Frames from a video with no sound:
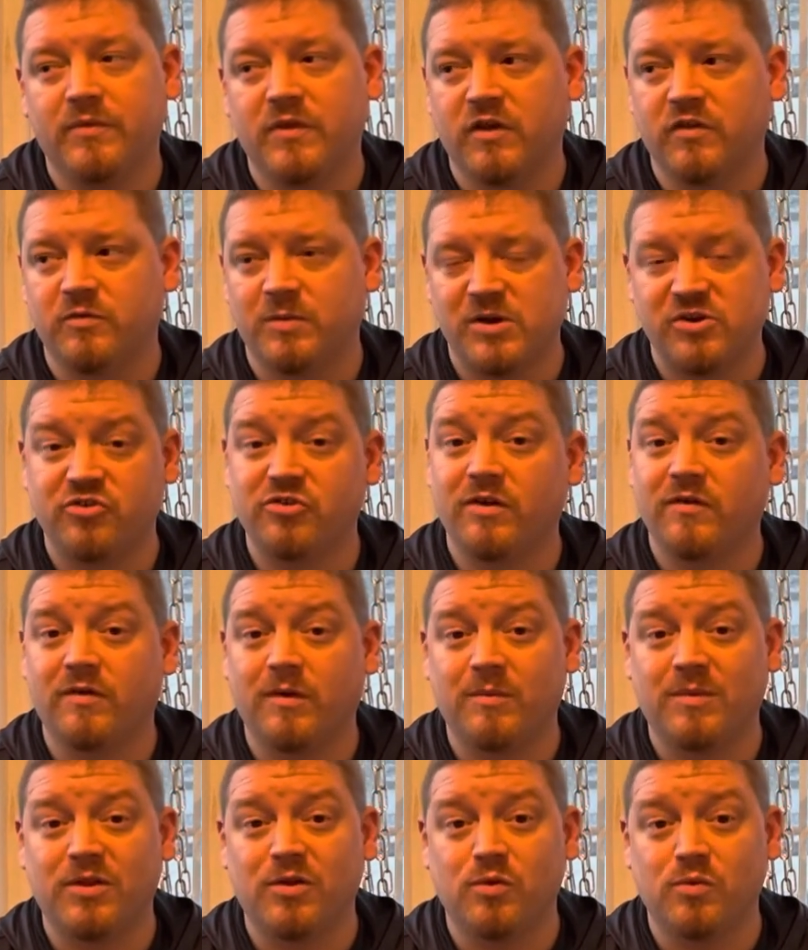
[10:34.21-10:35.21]
especially if
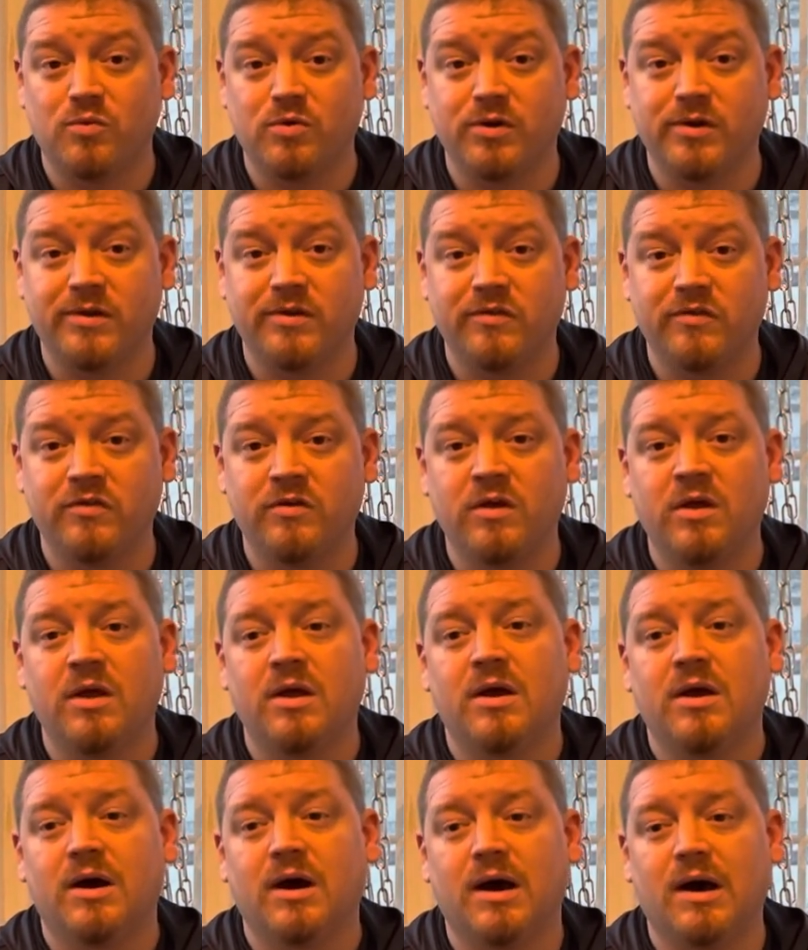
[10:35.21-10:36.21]
I'm in the woods.
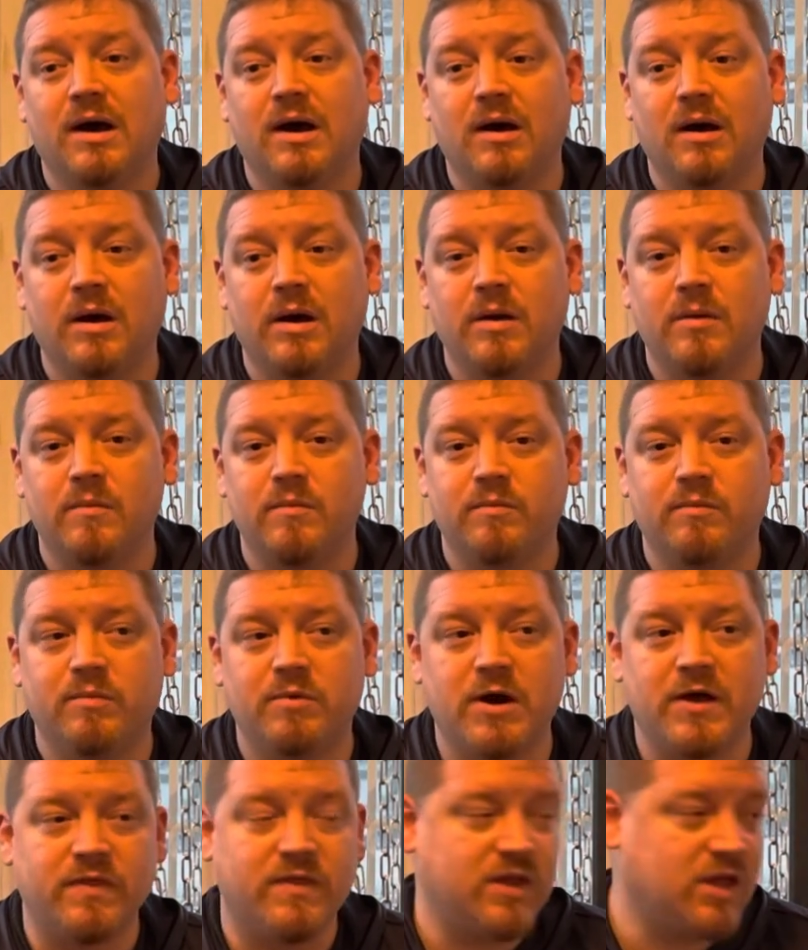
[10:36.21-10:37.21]

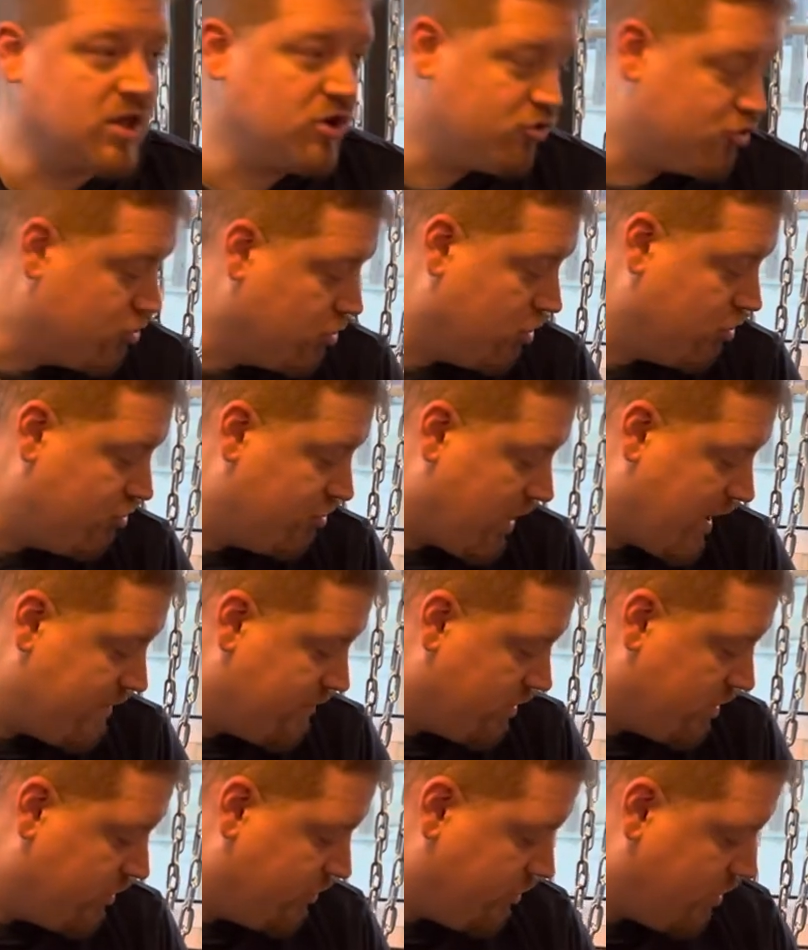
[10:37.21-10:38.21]
But the control
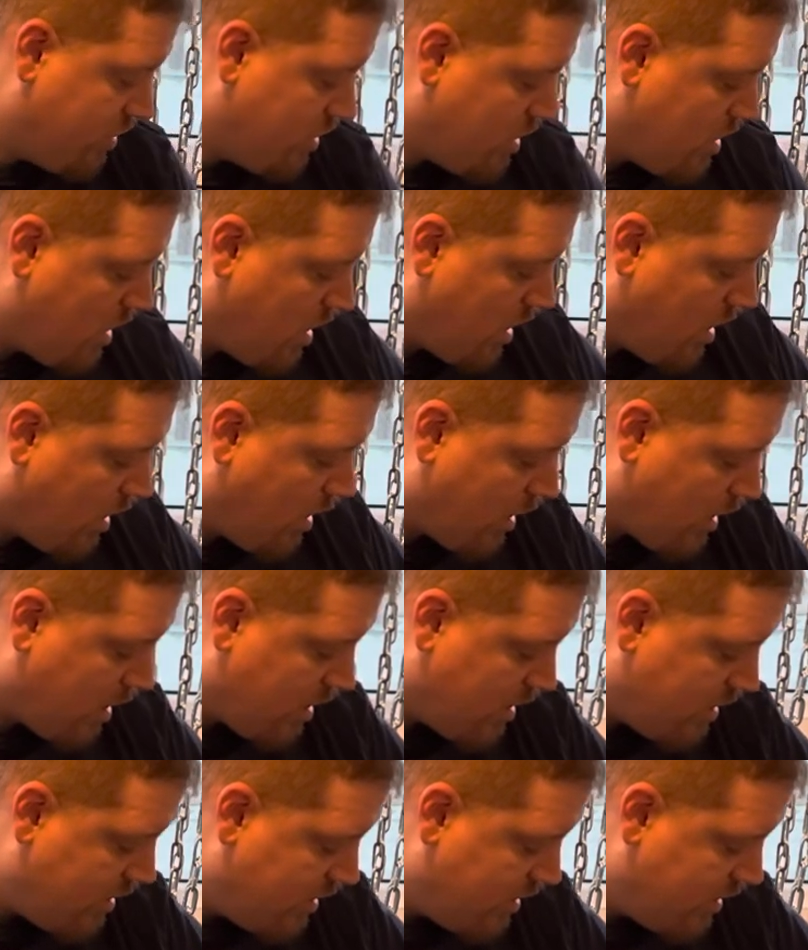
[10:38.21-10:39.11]
drivers are